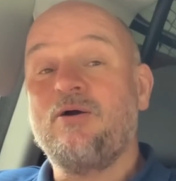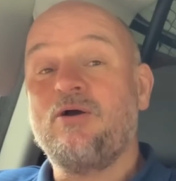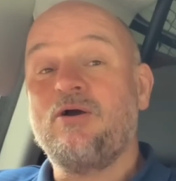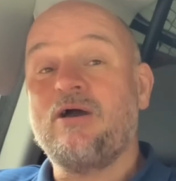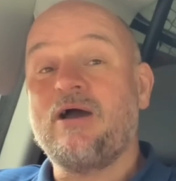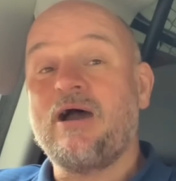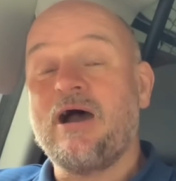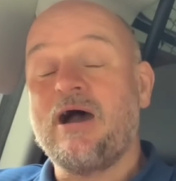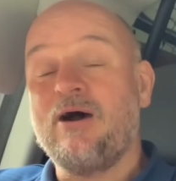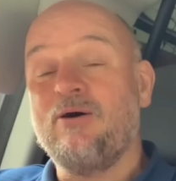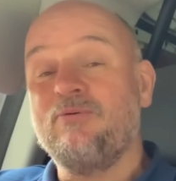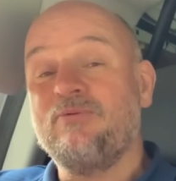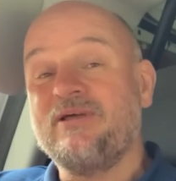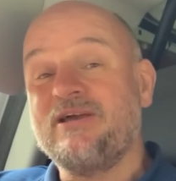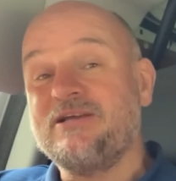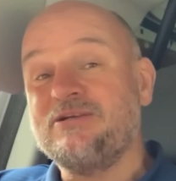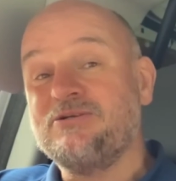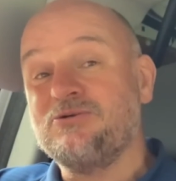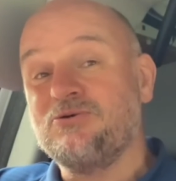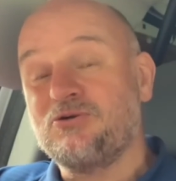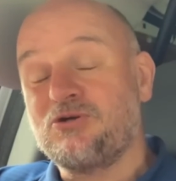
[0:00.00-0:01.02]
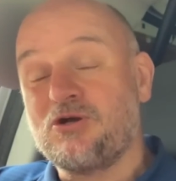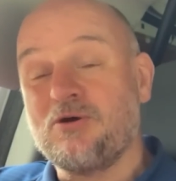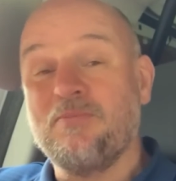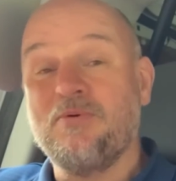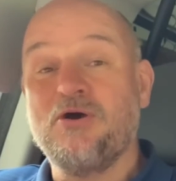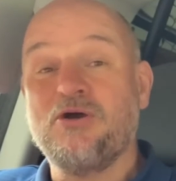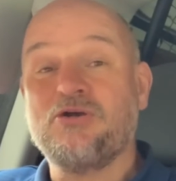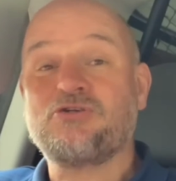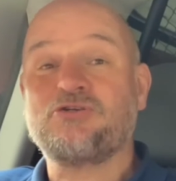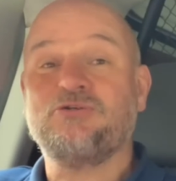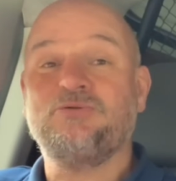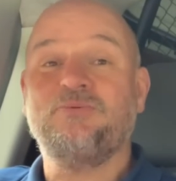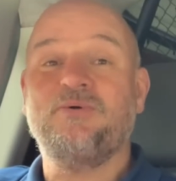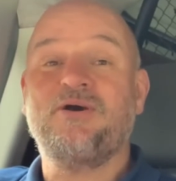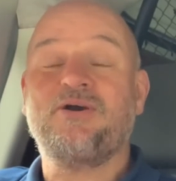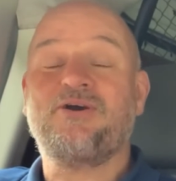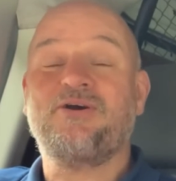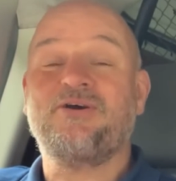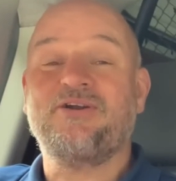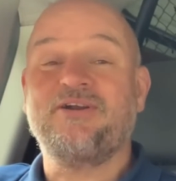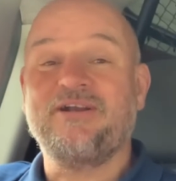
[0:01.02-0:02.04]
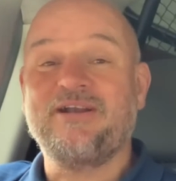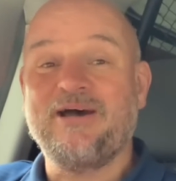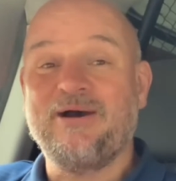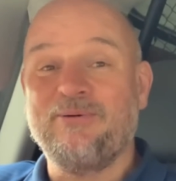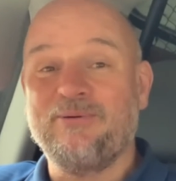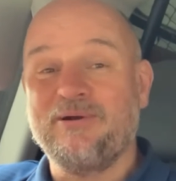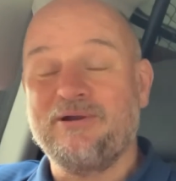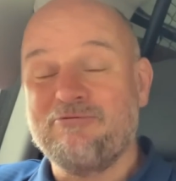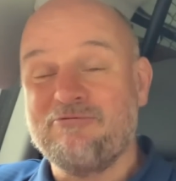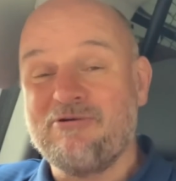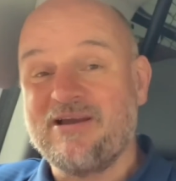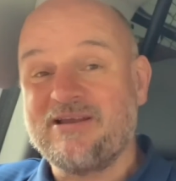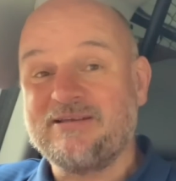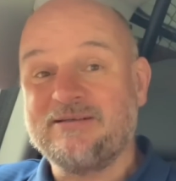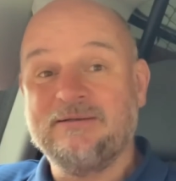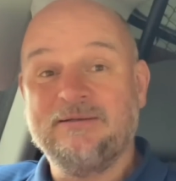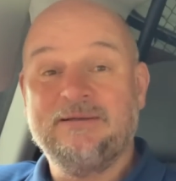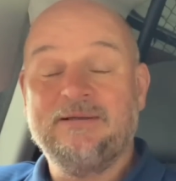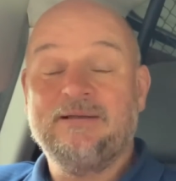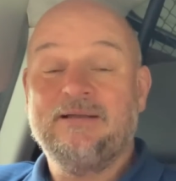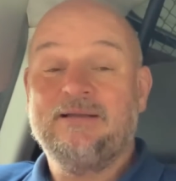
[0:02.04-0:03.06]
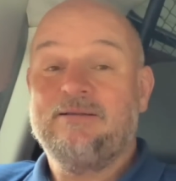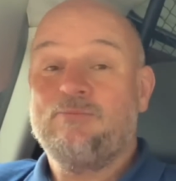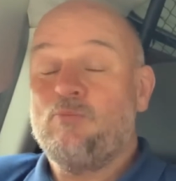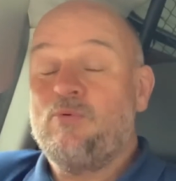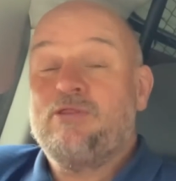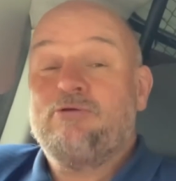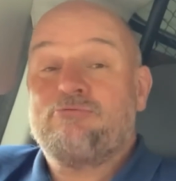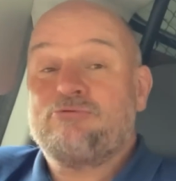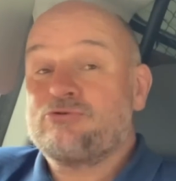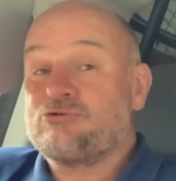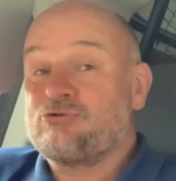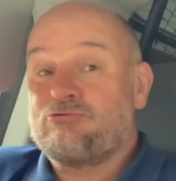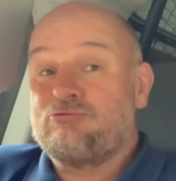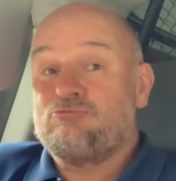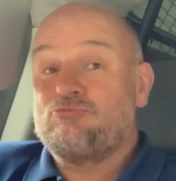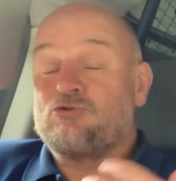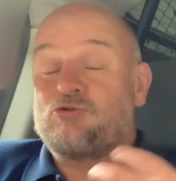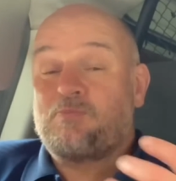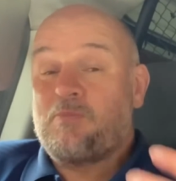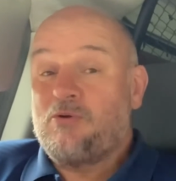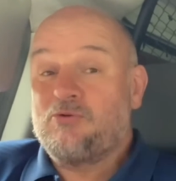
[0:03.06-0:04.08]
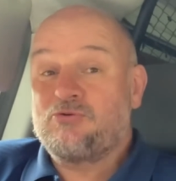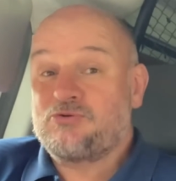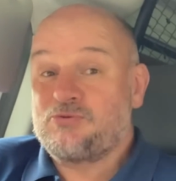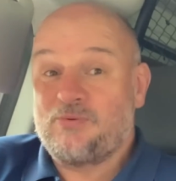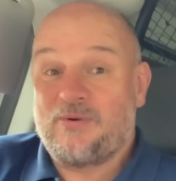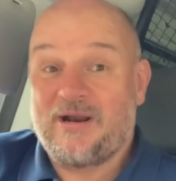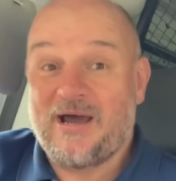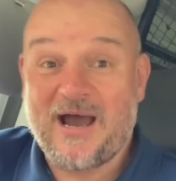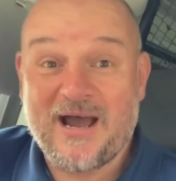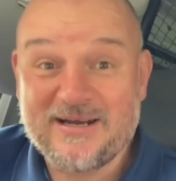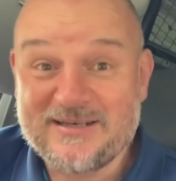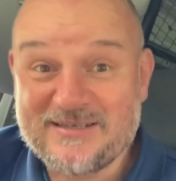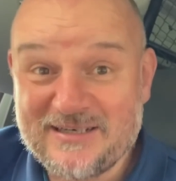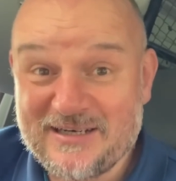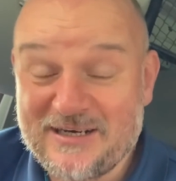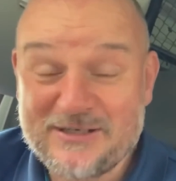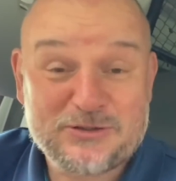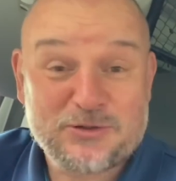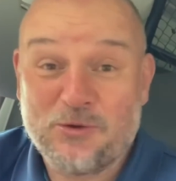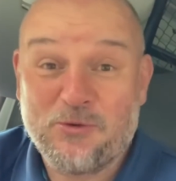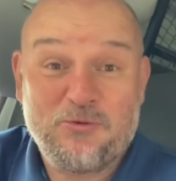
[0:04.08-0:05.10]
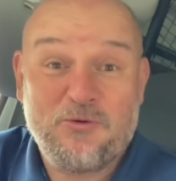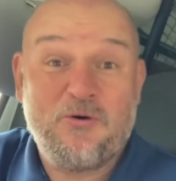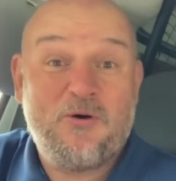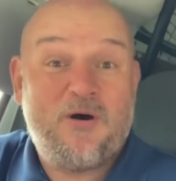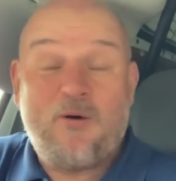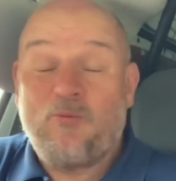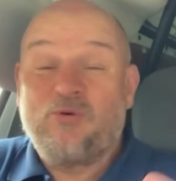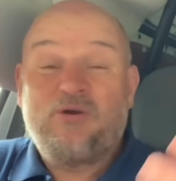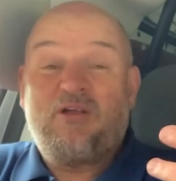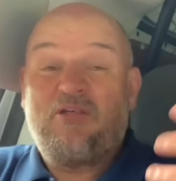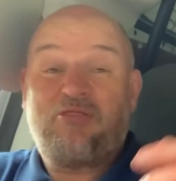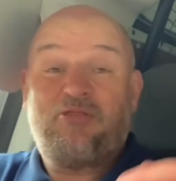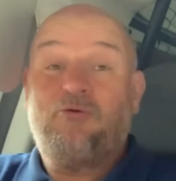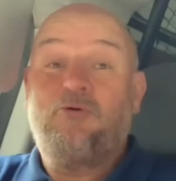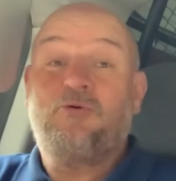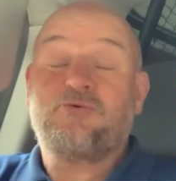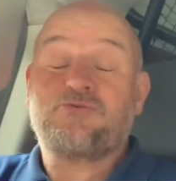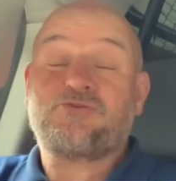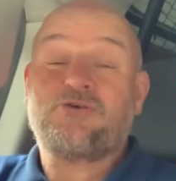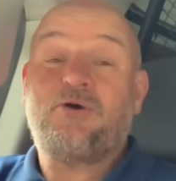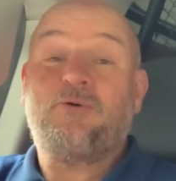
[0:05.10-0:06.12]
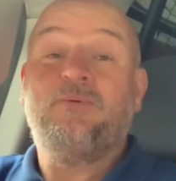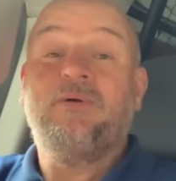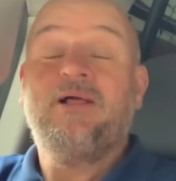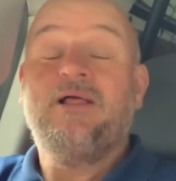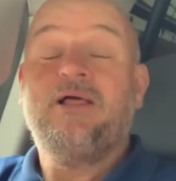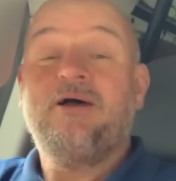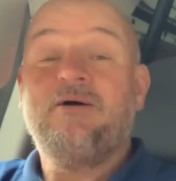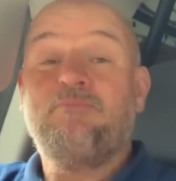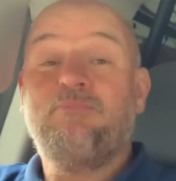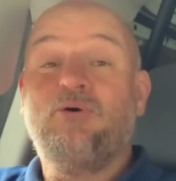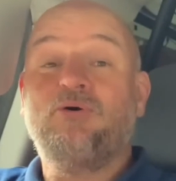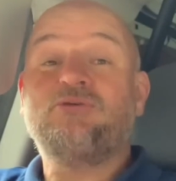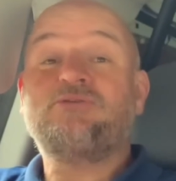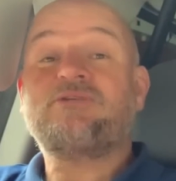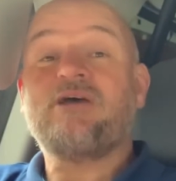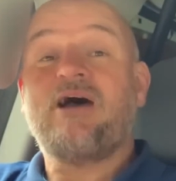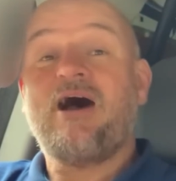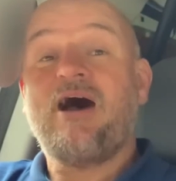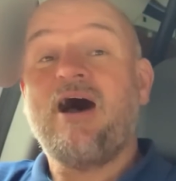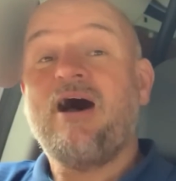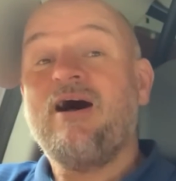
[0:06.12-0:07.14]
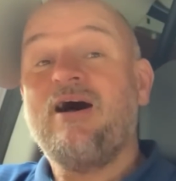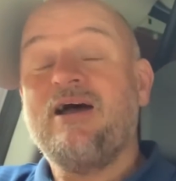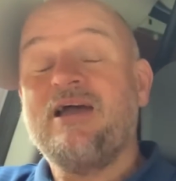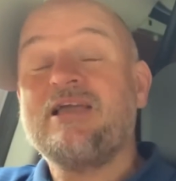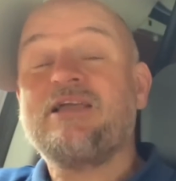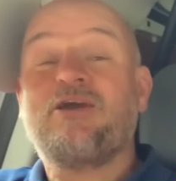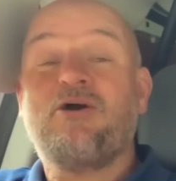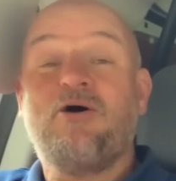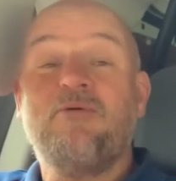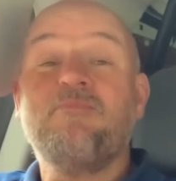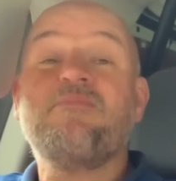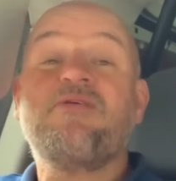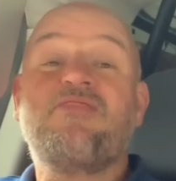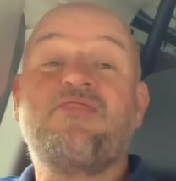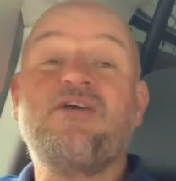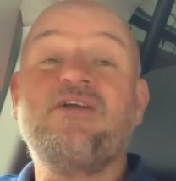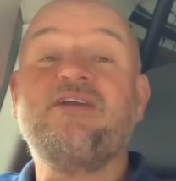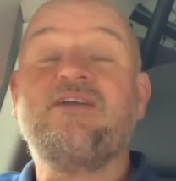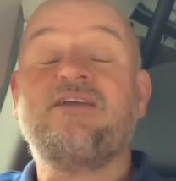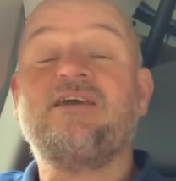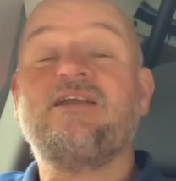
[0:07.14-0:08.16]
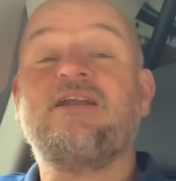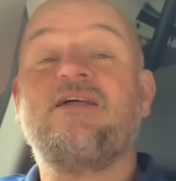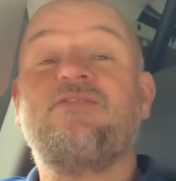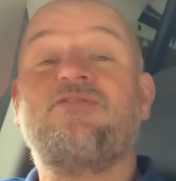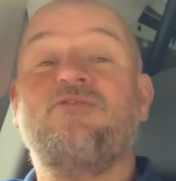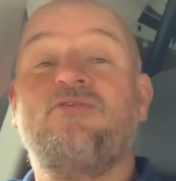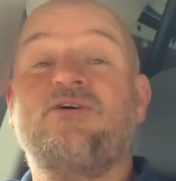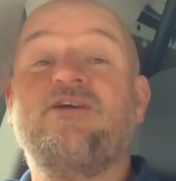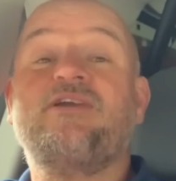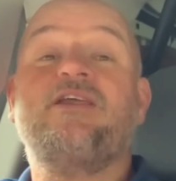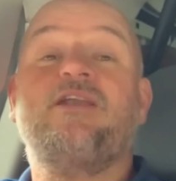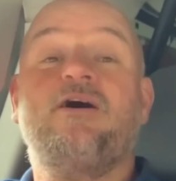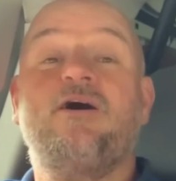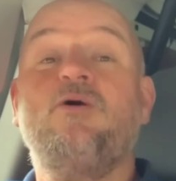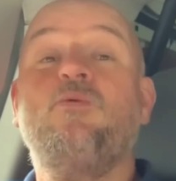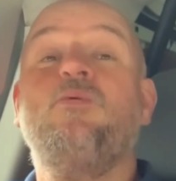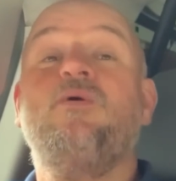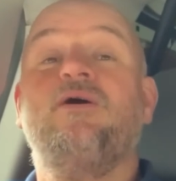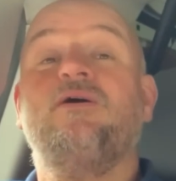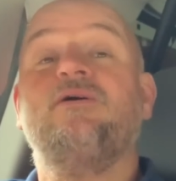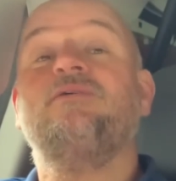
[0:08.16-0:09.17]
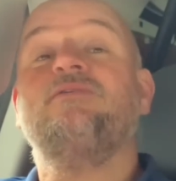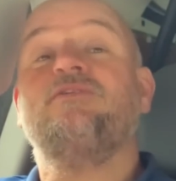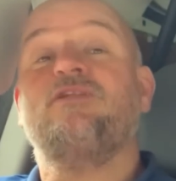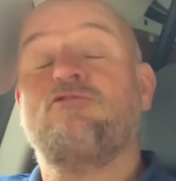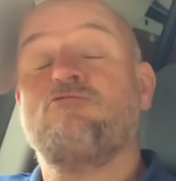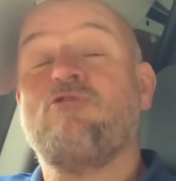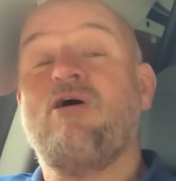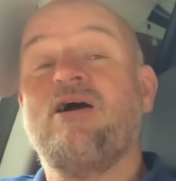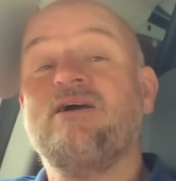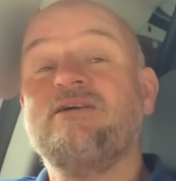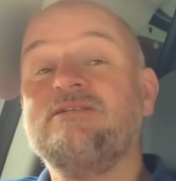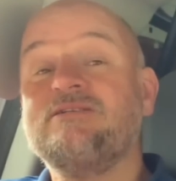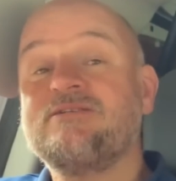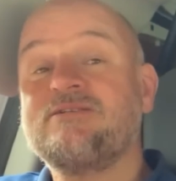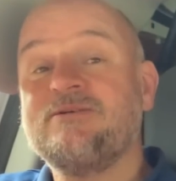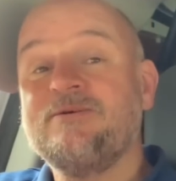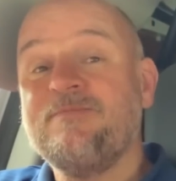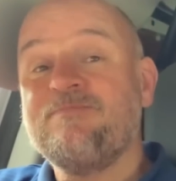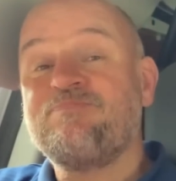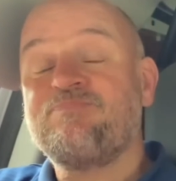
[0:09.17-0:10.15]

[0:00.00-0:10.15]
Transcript: how they do commercial work on an hourly rate. Whether it was in response to what I did, I don't know. I wouldn't have thought so. But it got me thinking. I thought, you know what, they're right.